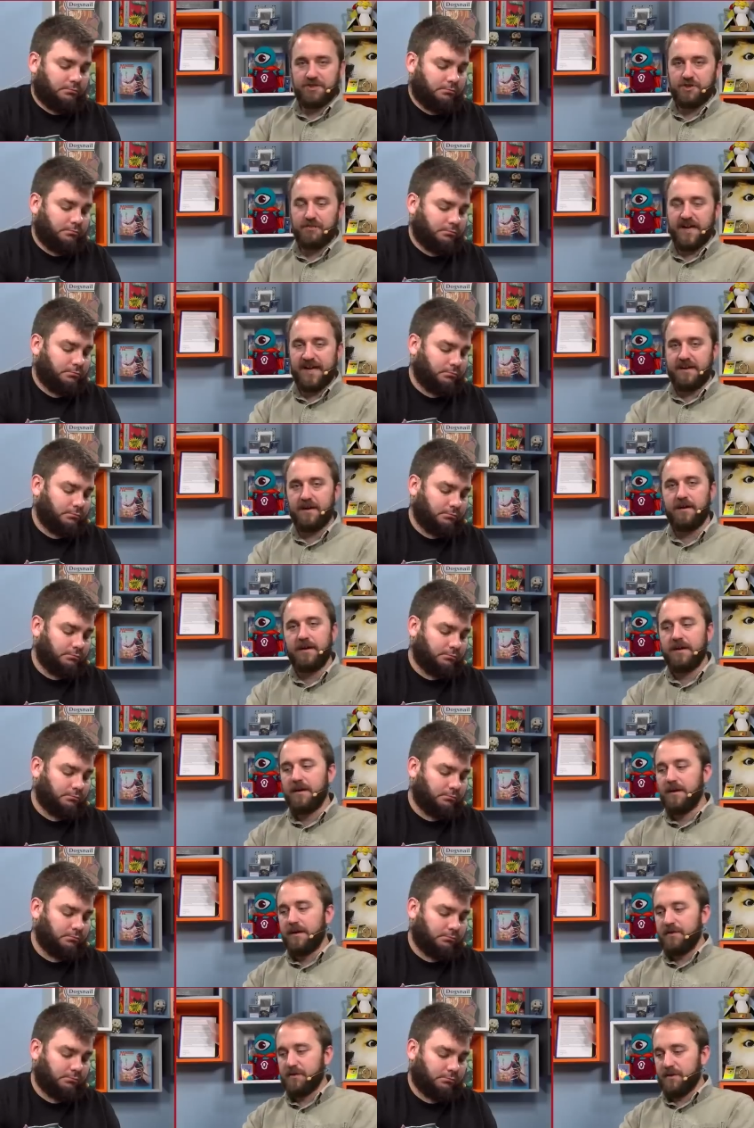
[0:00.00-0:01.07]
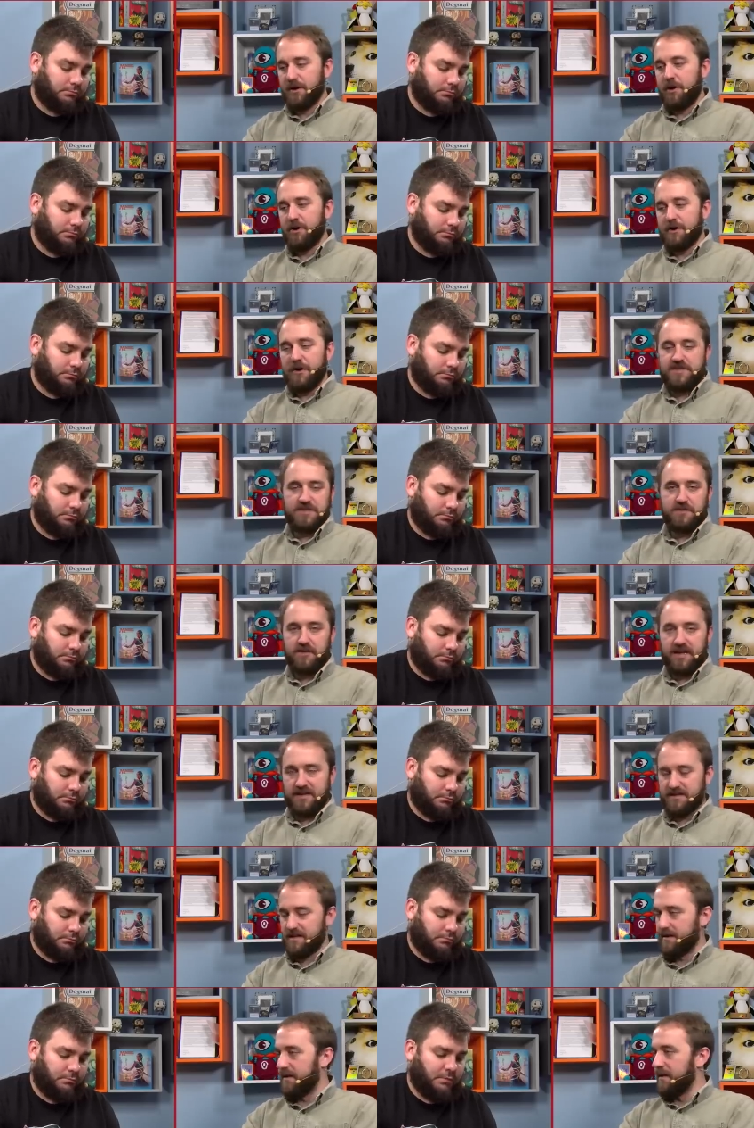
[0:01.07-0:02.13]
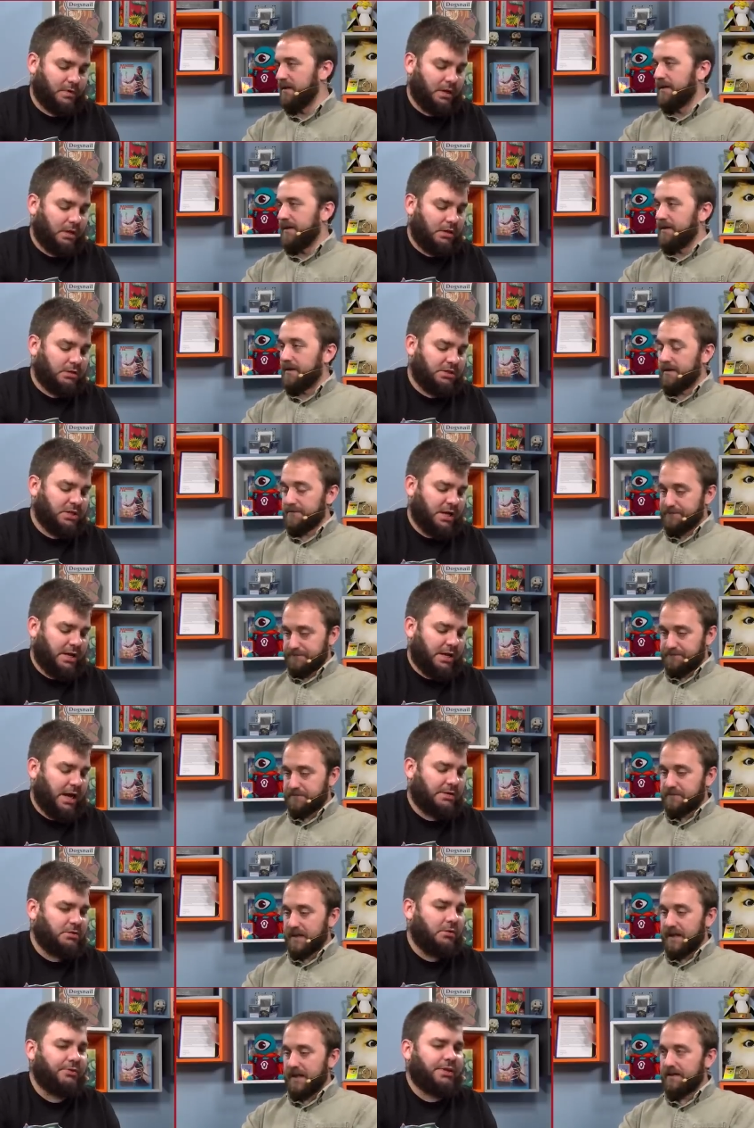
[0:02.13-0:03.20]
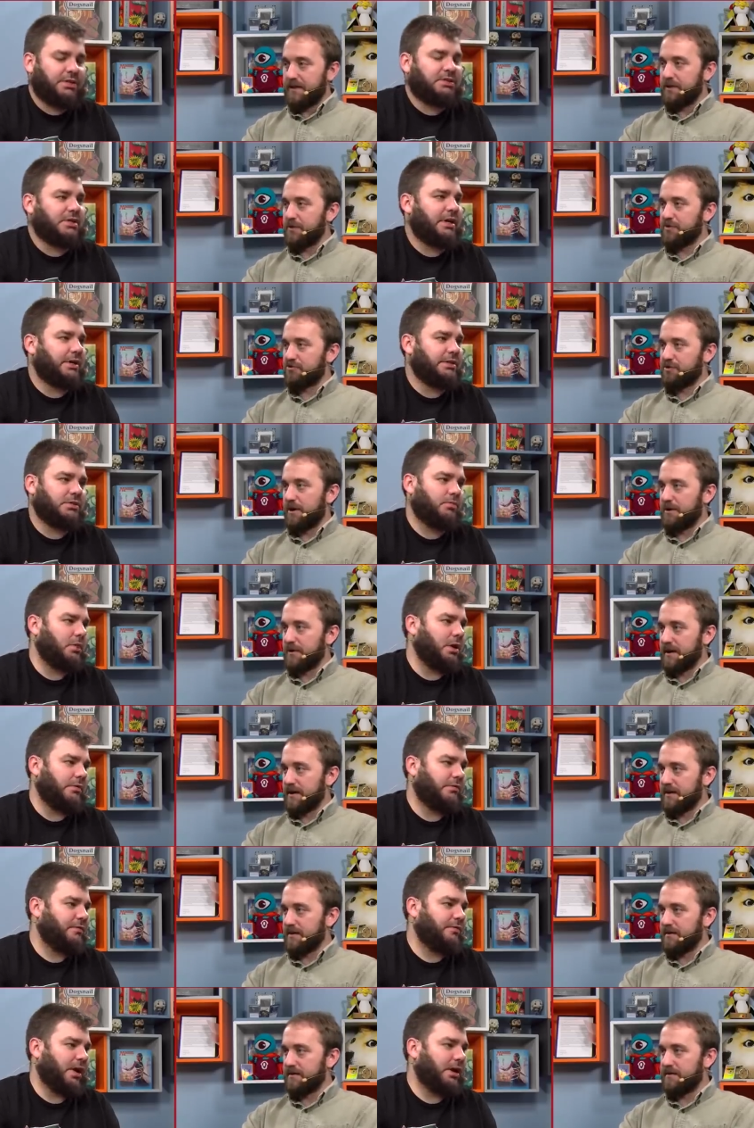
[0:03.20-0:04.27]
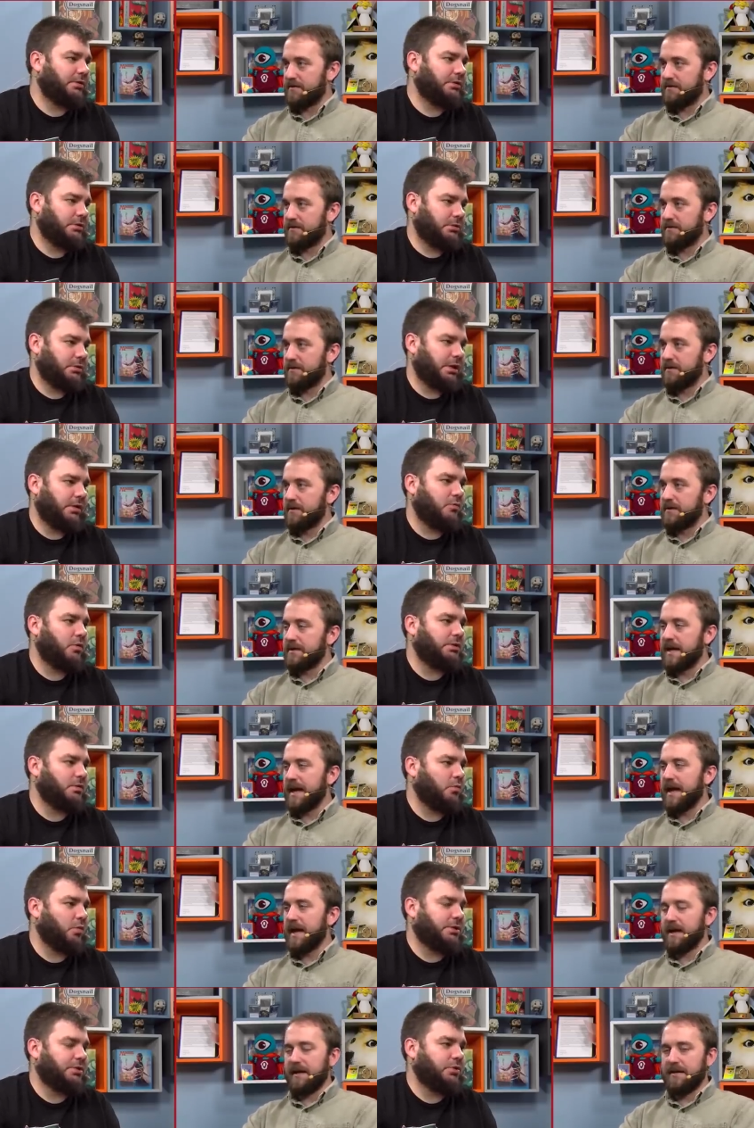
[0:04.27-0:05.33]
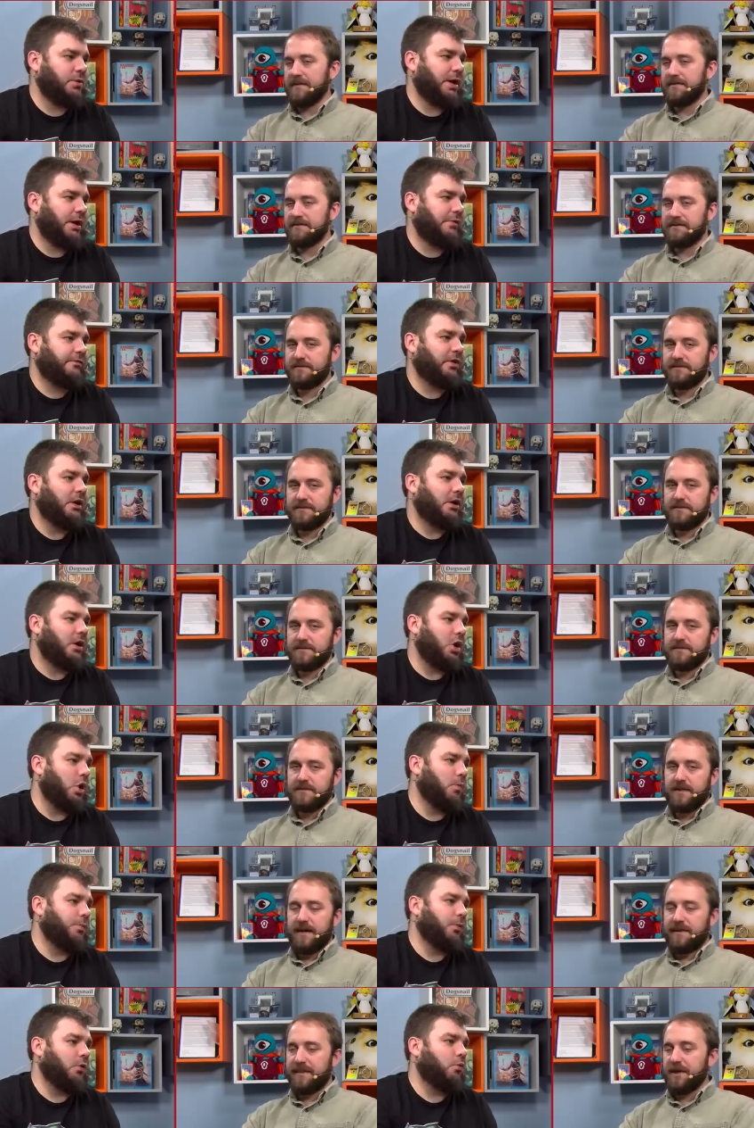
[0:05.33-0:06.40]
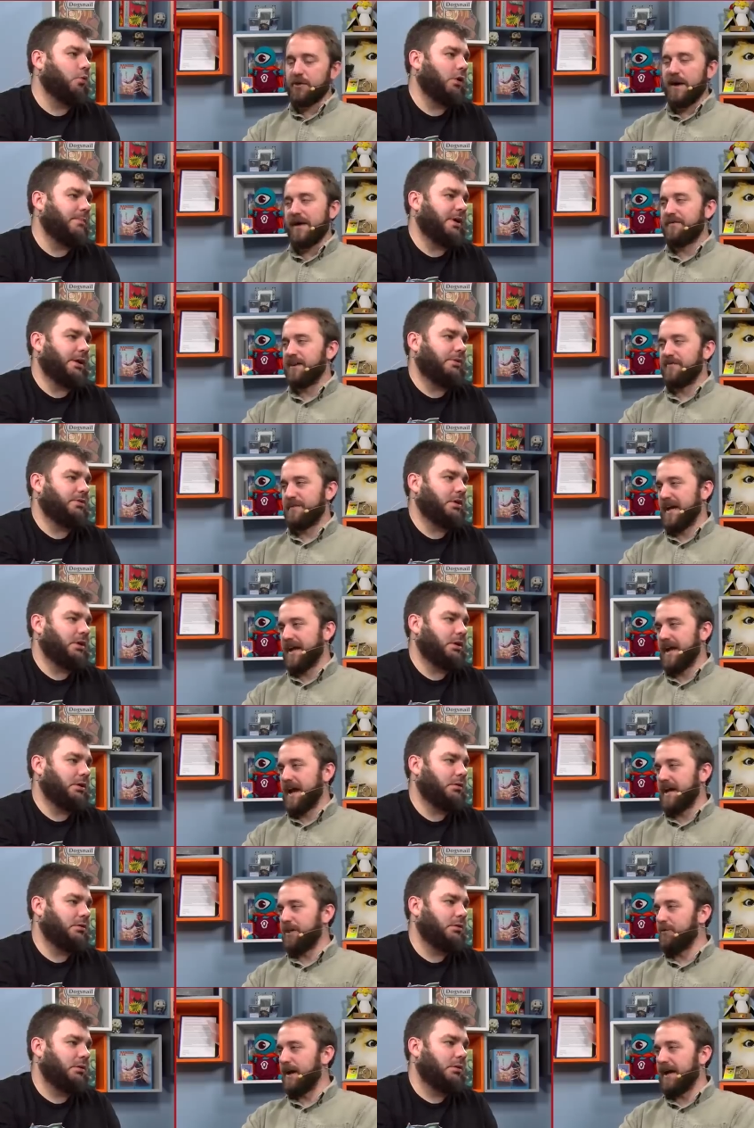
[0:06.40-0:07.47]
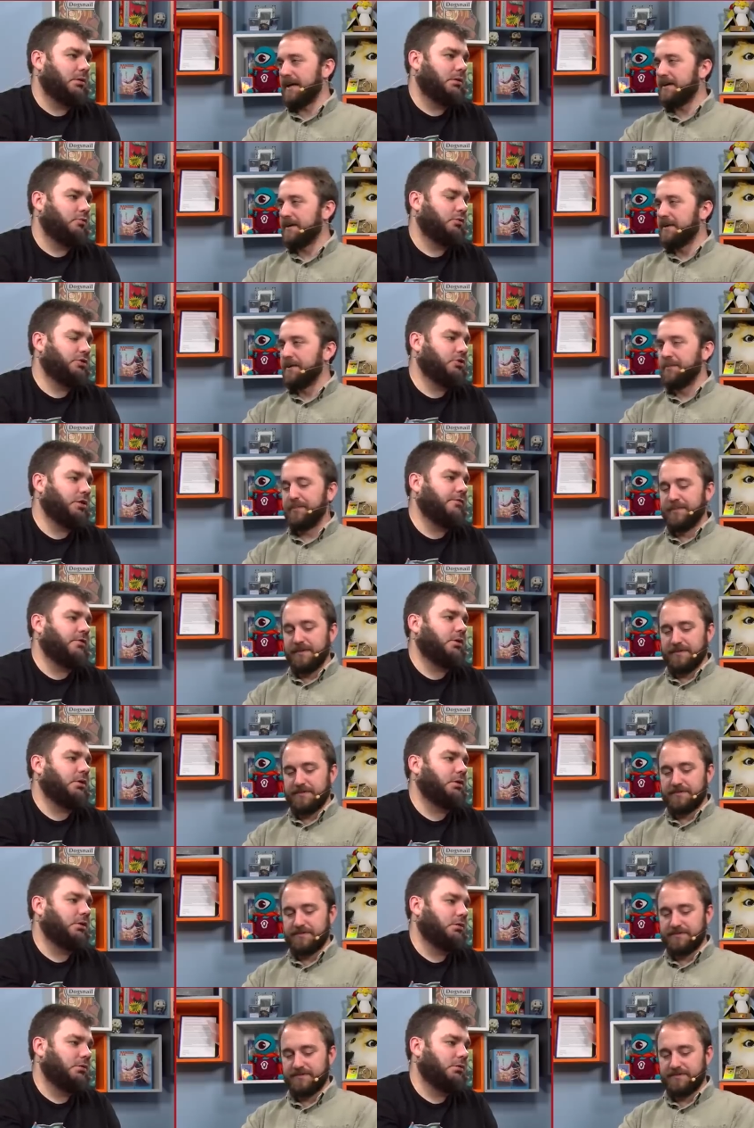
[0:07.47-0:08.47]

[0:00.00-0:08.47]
Speaker 1: two mana. So they all cost two less.
Speaker 2: Sai, I don't and think Sai is a relevant deck. factor. Like once, yeah. once you have Opal, I think you have enough thing, mana anyway. Retriever,